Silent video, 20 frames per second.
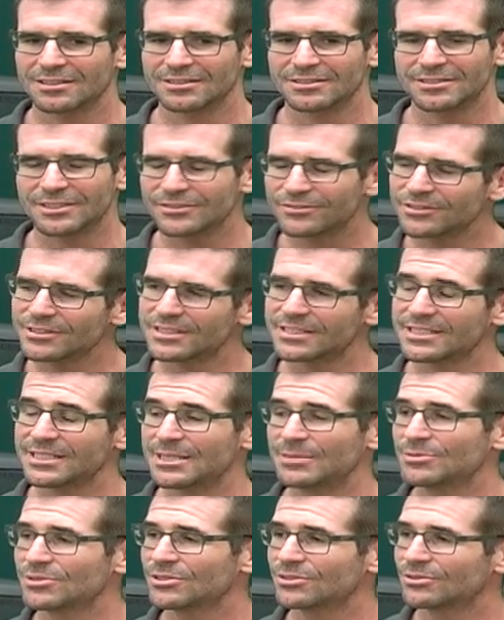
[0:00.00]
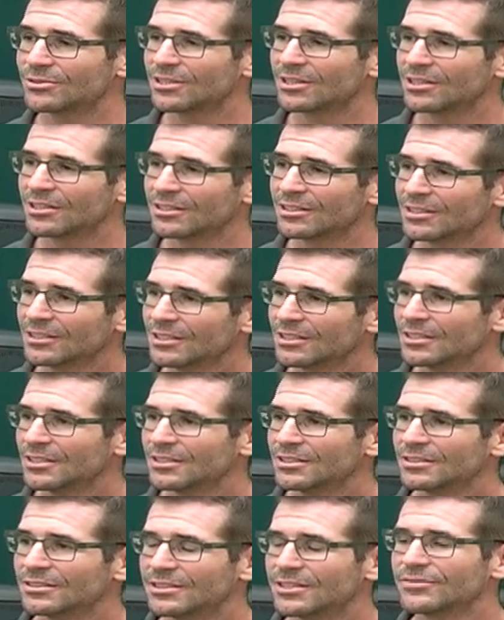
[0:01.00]
different teams to our
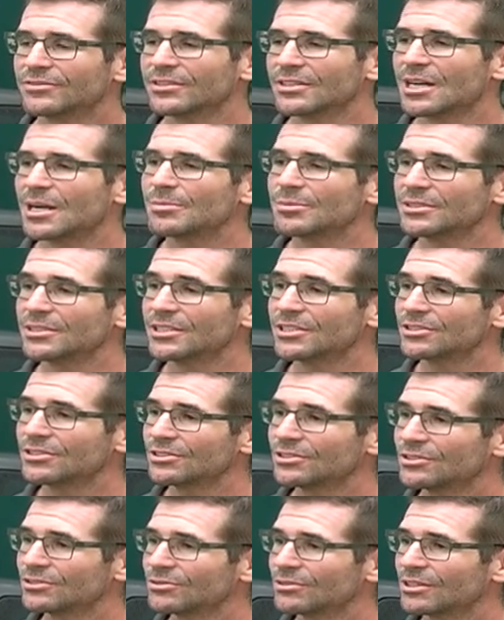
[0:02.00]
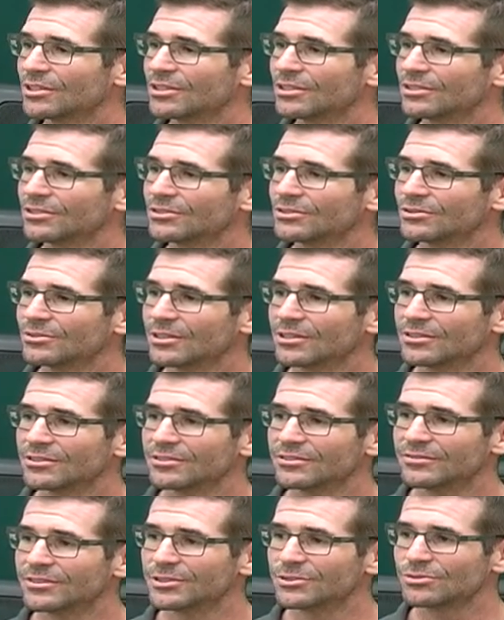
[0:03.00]
different competition to our
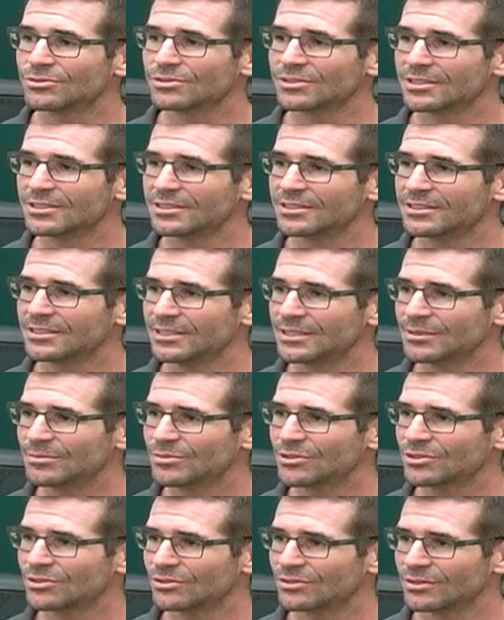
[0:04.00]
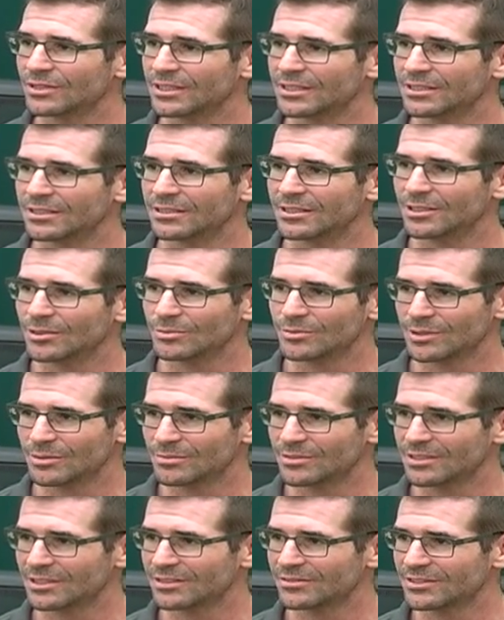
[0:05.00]
individuals on the team so they can help
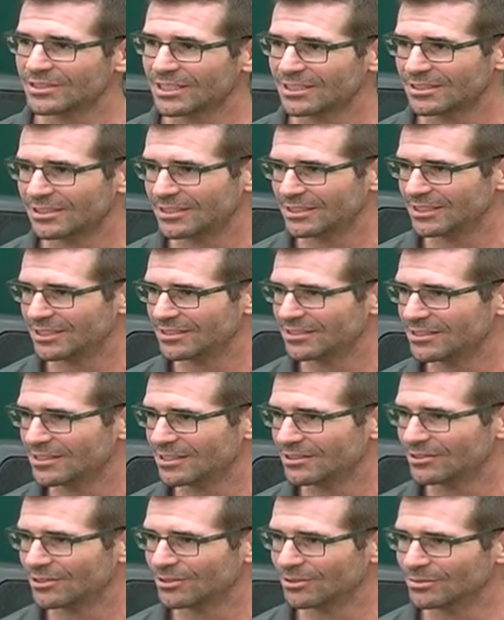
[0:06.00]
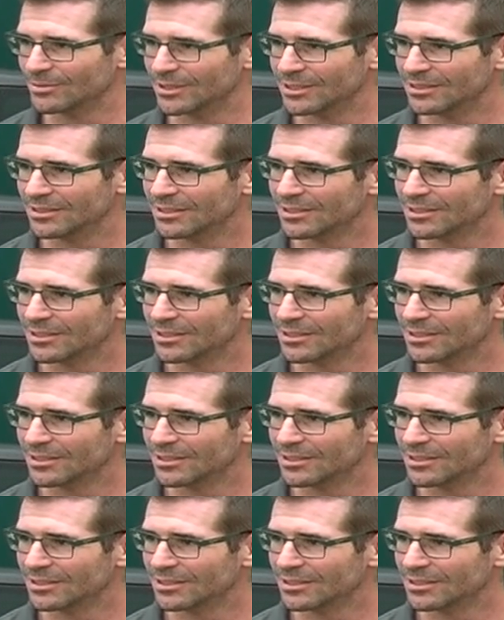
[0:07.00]
themselves get to the NCAA tournament.